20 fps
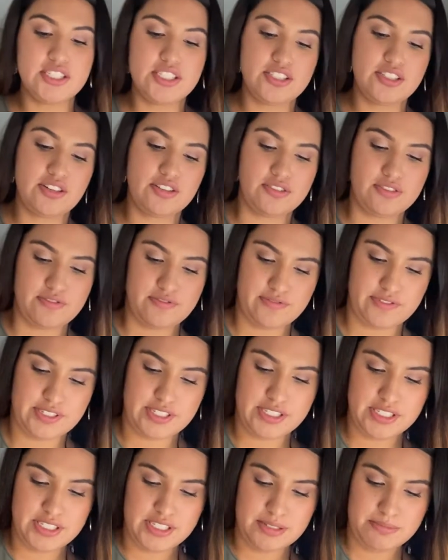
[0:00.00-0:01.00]
So
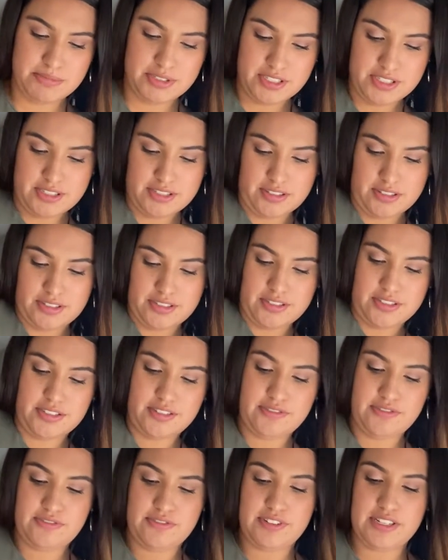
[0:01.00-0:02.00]
first I'm gonna start
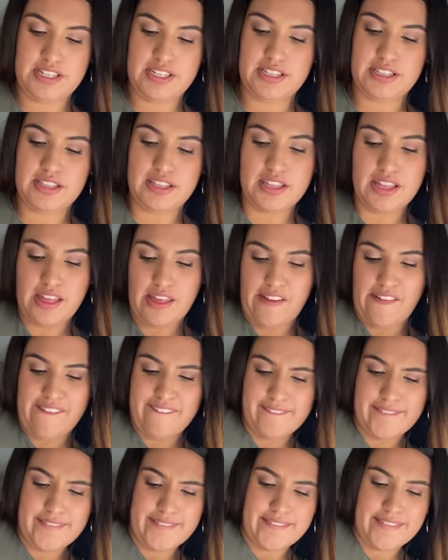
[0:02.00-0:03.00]
off with
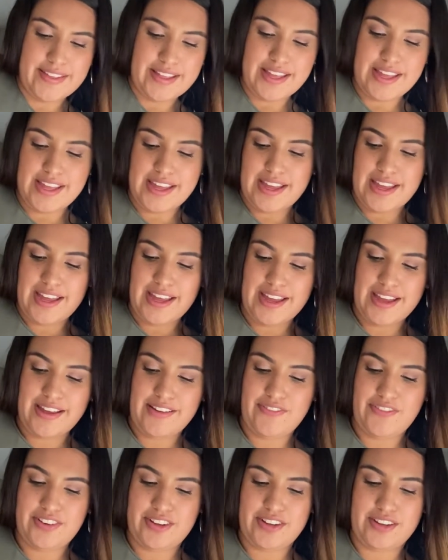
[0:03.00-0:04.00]

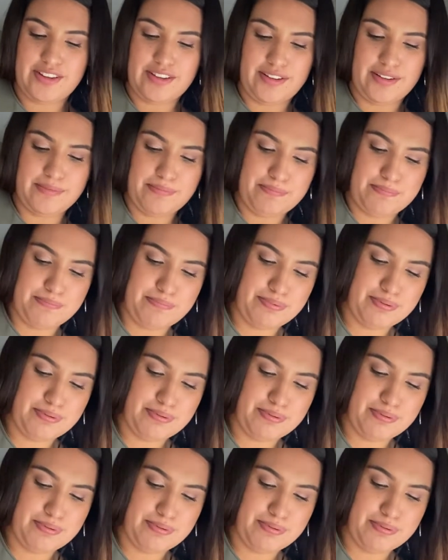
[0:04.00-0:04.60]
half a cup